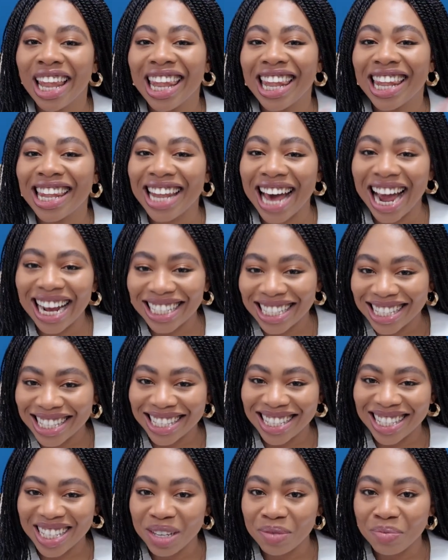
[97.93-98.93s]
light
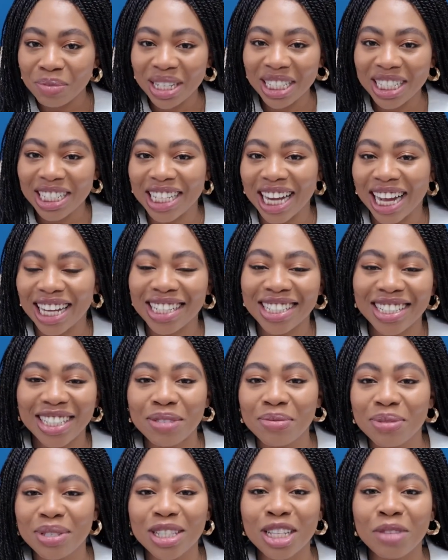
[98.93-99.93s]
sleep than
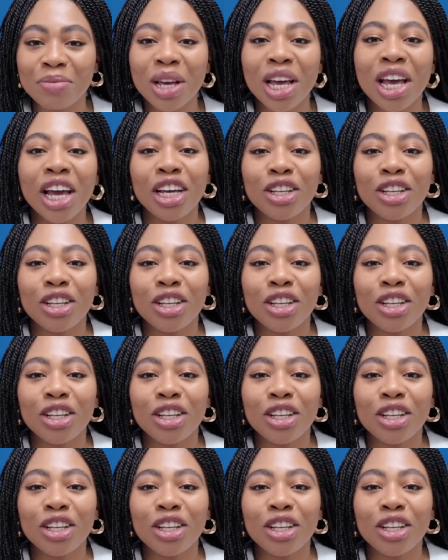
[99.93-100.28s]
deep sleep.